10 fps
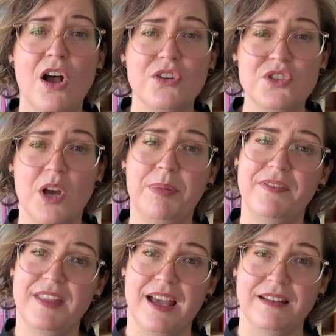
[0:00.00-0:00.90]
On top
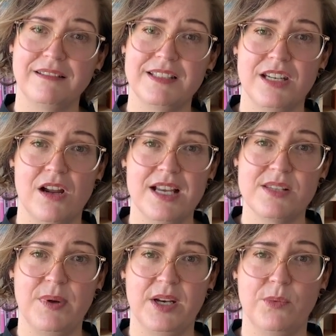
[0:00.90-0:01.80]
of that,
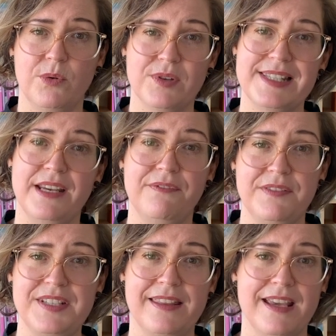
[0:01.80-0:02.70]
tonight's winner will receive
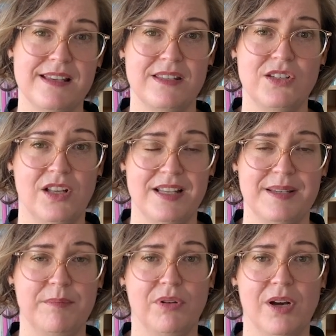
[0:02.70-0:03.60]
$50,000
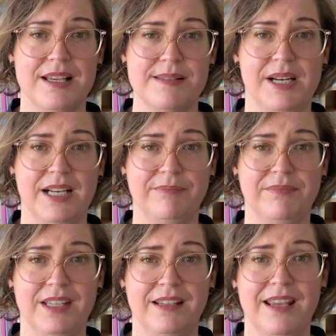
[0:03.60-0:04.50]
in prize money.
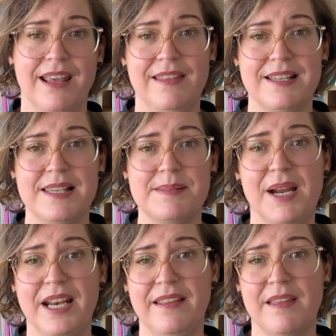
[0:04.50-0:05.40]
This is
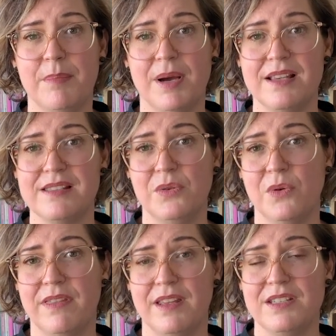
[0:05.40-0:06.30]
money that buys an
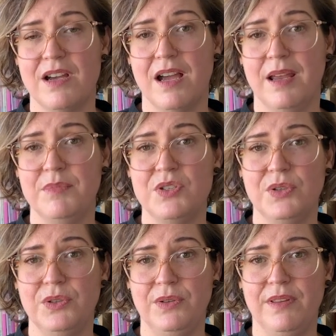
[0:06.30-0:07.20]
author time
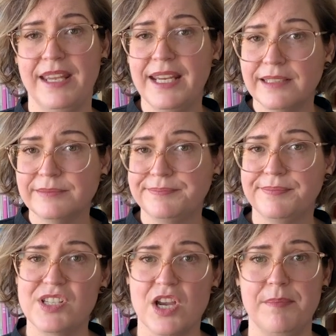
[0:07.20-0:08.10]
to think,
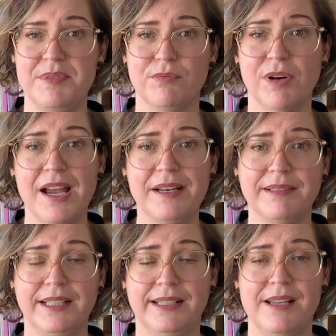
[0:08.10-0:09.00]
time to write,
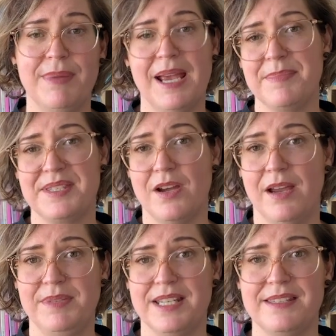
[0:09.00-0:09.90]
perhaps
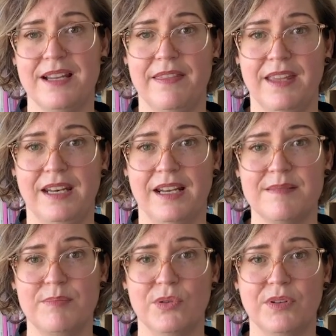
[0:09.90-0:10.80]
time to start their
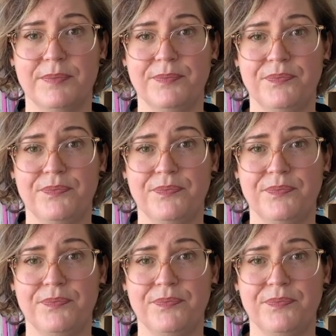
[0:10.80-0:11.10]
next book.